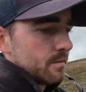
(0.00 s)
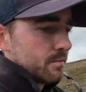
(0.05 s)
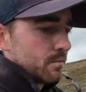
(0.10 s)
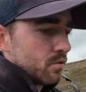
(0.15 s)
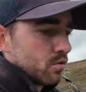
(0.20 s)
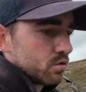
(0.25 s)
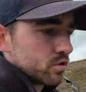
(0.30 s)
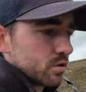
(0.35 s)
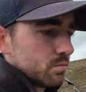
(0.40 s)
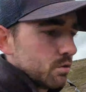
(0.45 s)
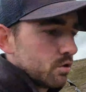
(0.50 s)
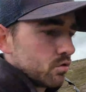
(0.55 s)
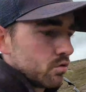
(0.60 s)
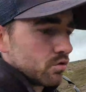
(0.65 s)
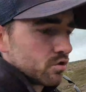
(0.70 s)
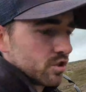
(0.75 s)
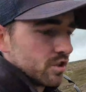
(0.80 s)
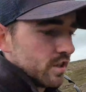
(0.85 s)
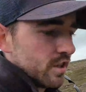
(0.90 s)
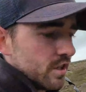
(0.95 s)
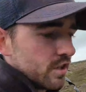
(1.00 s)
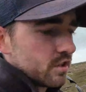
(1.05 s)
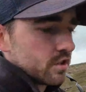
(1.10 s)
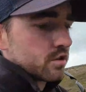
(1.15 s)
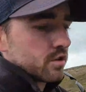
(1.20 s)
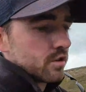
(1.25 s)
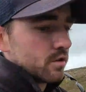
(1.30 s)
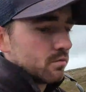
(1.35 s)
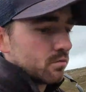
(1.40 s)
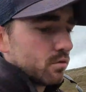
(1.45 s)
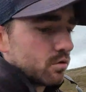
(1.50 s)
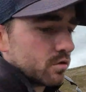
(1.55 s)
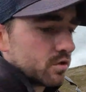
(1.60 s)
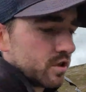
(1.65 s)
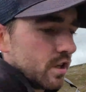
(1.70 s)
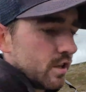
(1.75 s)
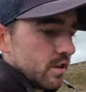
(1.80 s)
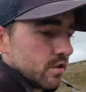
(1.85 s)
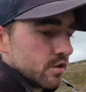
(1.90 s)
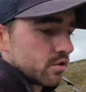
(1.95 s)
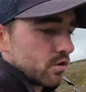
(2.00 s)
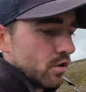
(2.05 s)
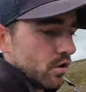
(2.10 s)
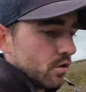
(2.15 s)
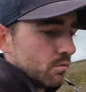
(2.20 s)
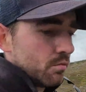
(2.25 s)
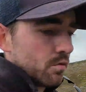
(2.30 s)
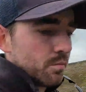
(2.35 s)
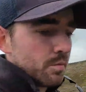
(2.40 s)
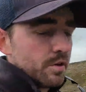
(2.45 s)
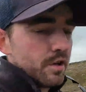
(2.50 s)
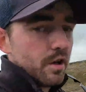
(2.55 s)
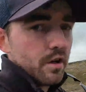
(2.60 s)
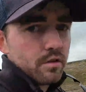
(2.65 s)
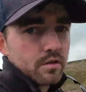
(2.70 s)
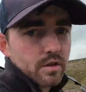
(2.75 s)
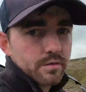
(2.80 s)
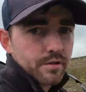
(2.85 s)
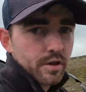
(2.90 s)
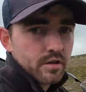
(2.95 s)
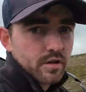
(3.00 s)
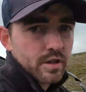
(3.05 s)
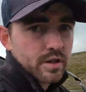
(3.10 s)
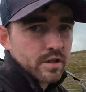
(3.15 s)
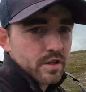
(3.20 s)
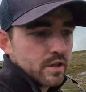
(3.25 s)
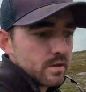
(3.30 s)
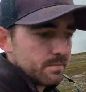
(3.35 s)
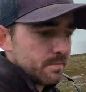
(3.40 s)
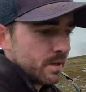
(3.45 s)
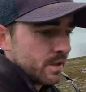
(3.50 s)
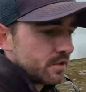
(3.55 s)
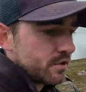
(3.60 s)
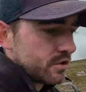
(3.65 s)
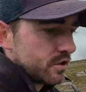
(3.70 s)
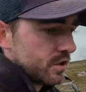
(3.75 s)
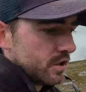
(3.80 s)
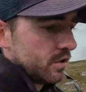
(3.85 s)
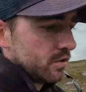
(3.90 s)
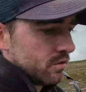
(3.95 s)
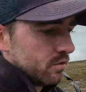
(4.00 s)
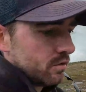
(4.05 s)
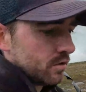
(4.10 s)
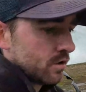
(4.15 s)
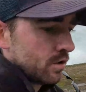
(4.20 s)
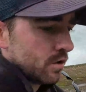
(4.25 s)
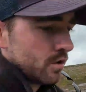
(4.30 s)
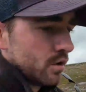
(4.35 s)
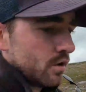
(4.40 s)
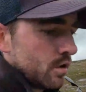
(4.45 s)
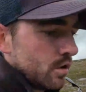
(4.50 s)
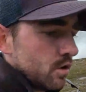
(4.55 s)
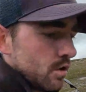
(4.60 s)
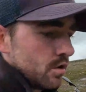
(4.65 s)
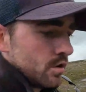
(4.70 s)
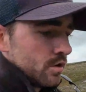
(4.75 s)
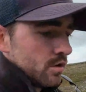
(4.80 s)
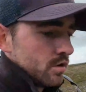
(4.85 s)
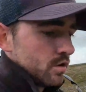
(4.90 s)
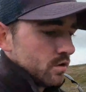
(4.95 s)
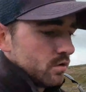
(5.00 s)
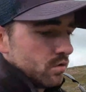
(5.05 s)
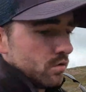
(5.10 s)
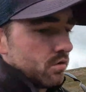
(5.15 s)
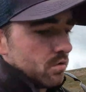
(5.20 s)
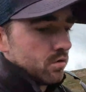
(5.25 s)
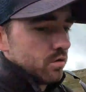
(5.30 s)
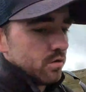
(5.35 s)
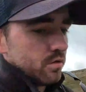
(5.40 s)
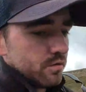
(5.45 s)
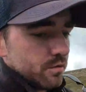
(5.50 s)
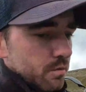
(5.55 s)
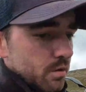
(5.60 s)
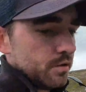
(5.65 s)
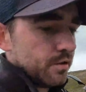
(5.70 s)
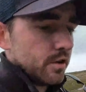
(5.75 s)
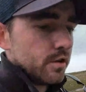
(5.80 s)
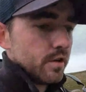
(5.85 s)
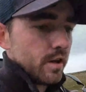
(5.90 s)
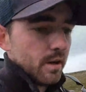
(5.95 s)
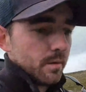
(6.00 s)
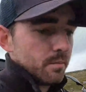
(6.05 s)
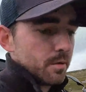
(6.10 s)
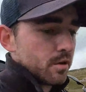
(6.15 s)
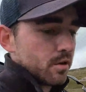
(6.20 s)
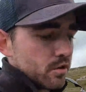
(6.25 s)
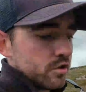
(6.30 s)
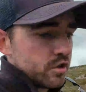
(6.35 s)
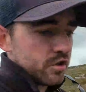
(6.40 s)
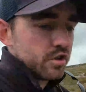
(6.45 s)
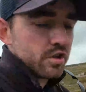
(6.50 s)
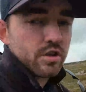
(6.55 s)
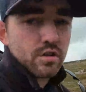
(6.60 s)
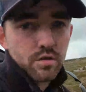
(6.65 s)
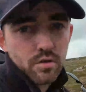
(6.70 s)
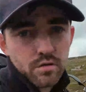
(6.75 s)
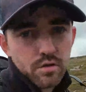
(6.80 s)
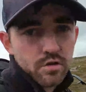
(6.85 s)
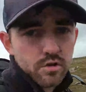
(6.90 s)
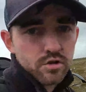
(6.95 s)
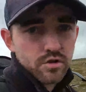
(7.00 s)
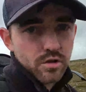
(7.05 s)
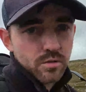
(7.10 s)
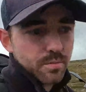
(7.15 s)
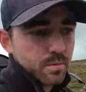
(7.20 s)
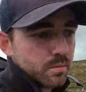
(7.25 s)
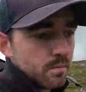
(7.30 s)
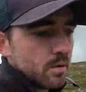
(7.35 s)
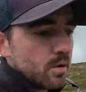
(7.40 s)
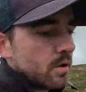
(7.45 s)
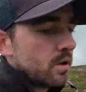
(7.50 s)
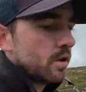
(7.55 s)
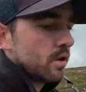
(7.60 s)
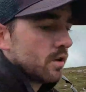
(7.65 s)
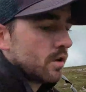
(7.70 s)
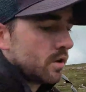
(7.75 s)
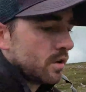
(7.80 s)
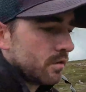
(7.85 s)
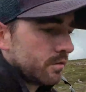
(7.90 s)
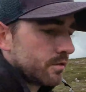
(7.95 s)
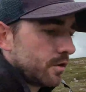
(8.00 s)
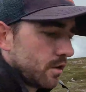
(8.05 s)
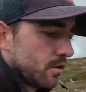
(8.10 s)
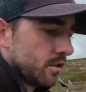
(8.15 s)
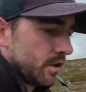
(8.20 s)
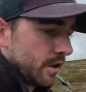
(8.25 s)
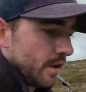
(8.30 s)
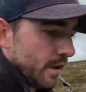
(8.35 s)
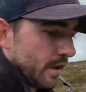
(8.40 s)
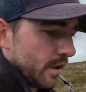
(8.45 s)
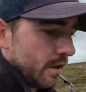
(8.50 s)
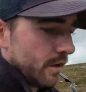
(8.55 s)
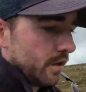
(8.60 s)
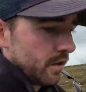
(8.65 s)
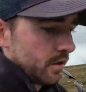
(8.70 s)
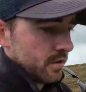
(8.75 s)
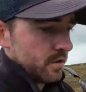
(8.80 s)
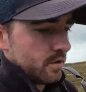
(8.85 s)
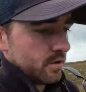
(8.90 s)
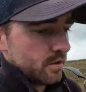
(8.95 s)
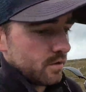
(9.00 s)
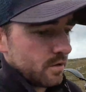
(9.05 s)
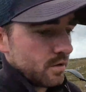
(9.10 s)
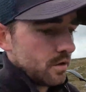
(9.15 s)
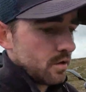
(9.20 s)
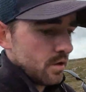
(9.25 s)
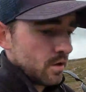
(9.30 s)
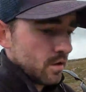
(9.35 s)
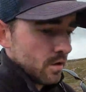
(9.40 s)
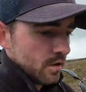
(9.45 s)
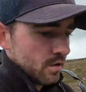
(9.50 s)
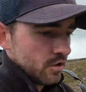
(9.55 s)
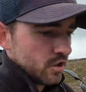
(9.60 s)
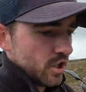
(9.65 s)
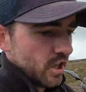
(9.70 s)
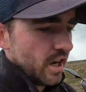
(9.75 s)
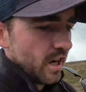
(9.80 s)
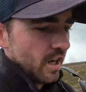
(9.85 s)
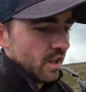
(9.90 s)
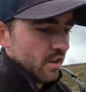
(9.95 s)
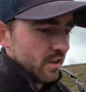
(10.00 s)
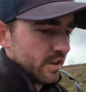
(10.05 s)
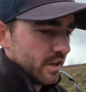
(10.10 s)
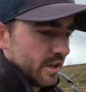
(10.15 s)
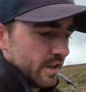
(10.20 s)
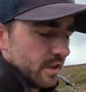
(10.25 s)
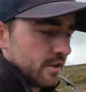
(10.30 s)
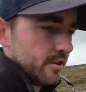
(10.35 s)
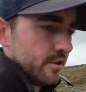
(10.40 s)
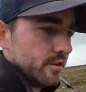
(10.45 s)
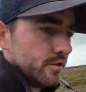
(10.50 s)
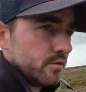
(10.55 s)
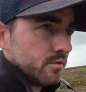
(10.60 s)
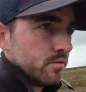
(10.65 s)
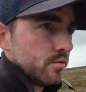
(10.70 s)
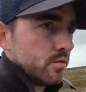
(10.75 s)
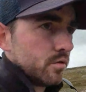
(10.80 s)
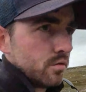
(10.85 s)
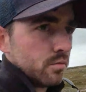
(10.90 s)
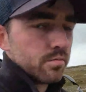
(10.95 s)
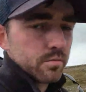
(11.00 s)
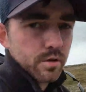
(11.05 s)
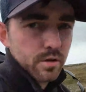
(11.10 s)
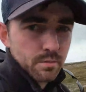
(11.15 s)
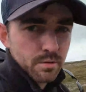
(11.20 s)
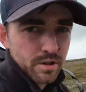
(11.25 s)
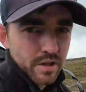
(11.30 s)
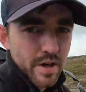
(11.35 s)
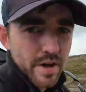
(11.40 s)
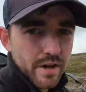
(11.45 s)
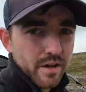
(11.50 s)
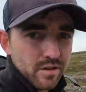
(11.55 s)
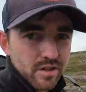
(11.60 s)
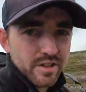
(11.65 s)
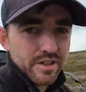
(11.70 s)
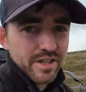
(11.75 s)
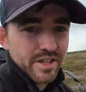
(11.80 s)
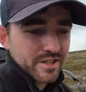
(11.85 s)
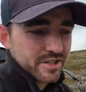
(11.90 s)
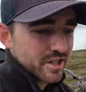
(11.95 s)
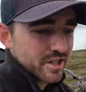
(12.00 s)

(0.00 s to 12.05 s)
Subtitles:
most of my nose in the east side of Scotland will be done. I've done like Creed Petrie and well, I've done that because you've seen it on YouTube. I've done Schiehallion and they were the early days